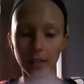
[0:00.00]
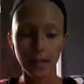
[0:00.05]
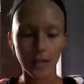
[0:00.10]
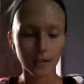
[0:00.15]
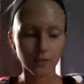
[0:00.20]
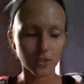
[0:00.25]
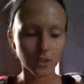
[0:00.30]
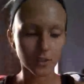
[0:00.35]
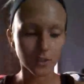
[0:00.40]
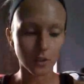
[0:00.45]
it's
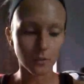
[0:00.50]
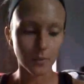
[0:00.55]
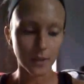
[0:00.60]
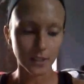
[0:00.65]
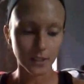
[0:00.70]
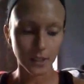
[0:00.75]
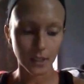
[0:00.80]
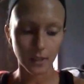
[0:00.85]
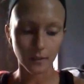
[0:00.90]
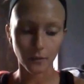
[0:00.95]
got just their
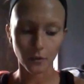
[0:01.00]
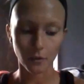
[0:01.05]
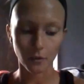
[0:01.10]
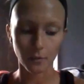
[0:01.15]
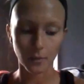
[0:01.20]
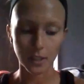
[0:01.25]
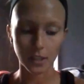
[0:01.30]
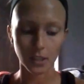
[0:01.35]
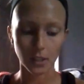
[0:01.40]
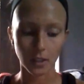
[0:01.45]
basic
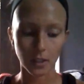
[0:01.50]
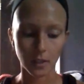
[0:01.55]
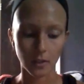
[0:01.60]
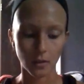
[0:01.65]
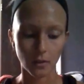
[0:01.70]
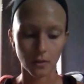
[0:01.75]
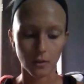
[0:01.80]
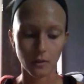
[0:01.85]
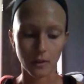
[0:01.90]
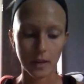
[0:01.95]
information, you
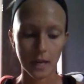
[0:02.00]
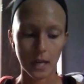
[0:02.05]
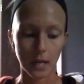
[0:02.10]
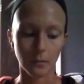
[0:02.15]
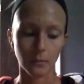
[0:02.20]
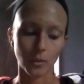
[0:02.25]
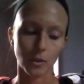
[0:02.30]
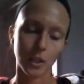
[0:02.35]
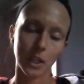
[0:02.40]
know, their name,